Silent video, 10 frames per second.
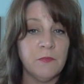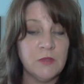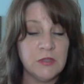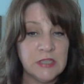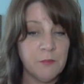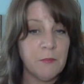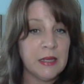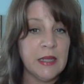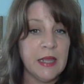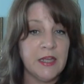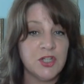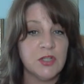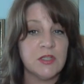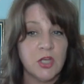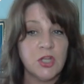tick
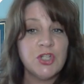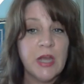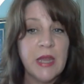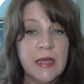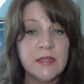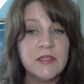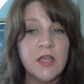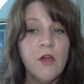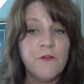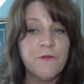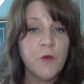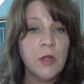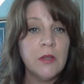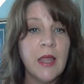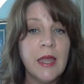medication such as
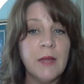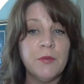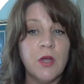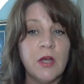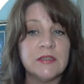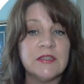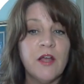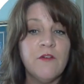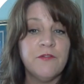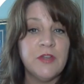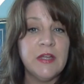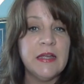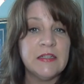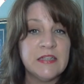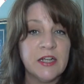Frontline Plus flea
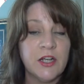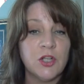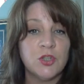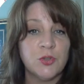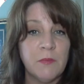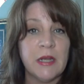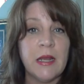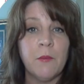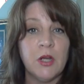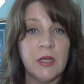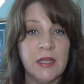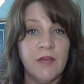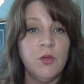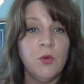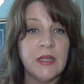and tick treatment. I'm going to
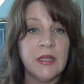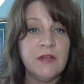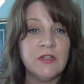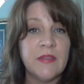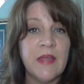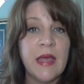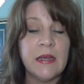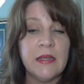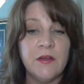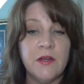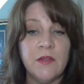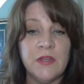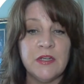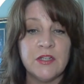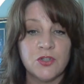give you a link to that in
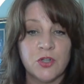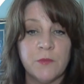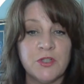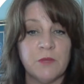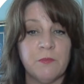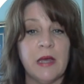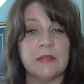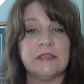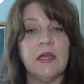the description box.